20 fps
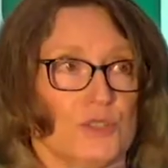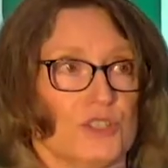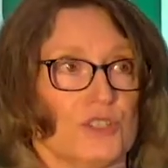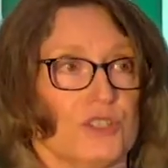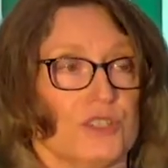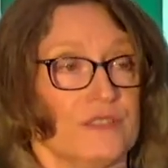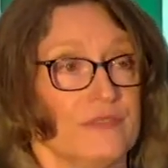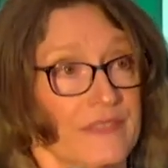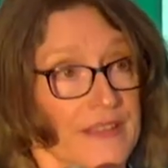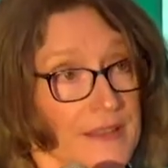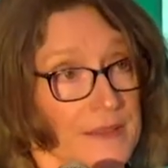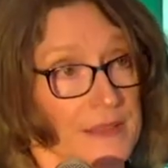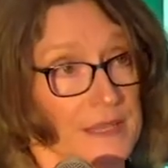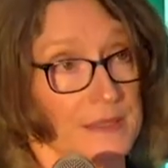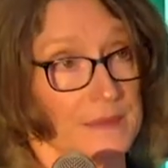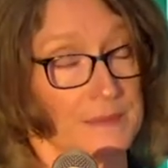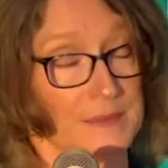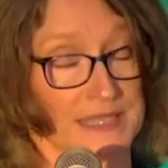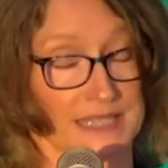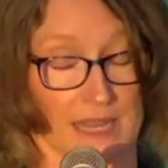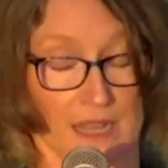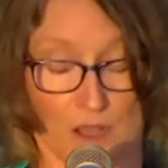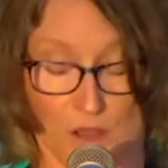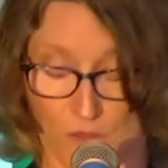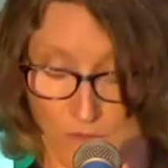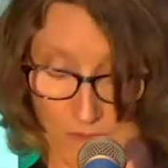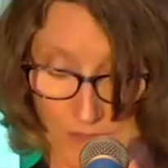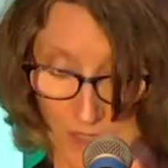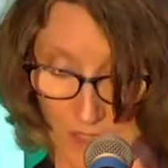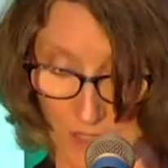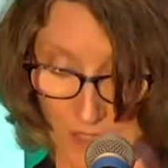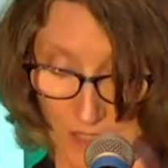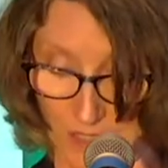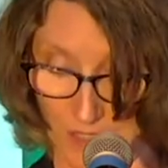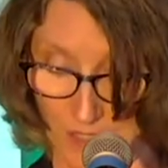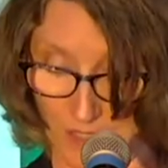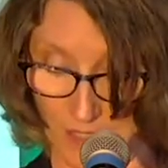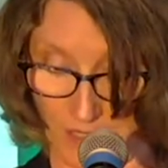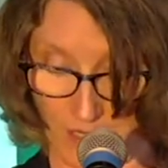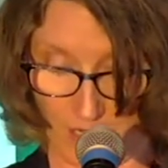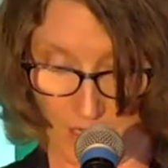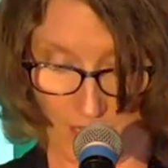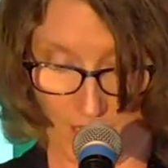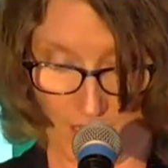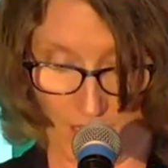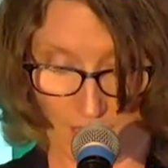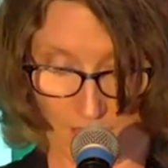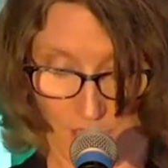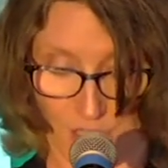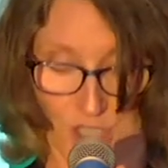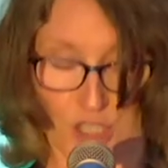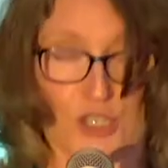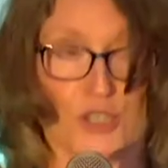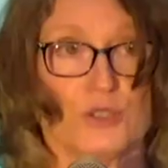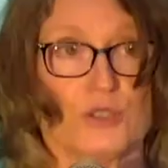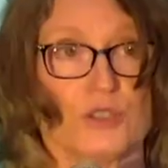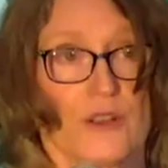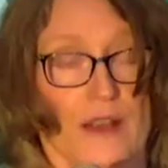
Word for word: to defend themselves. The Jews are